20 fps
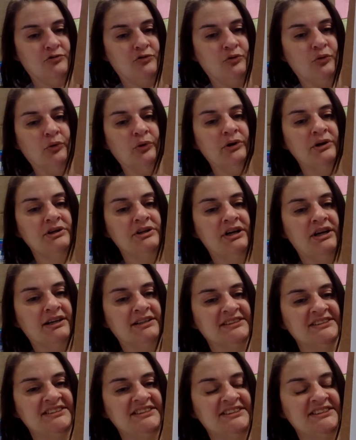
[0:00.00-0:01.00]
Four ducks
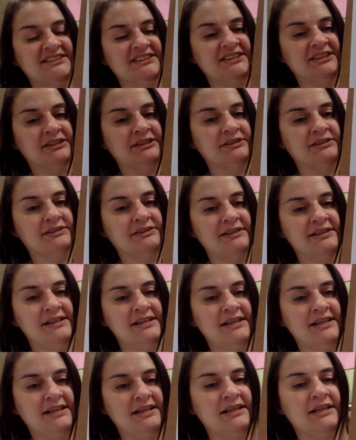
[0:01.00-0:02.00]
still
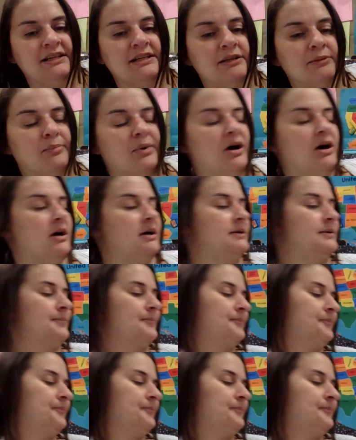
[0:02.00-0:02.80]
in the pond.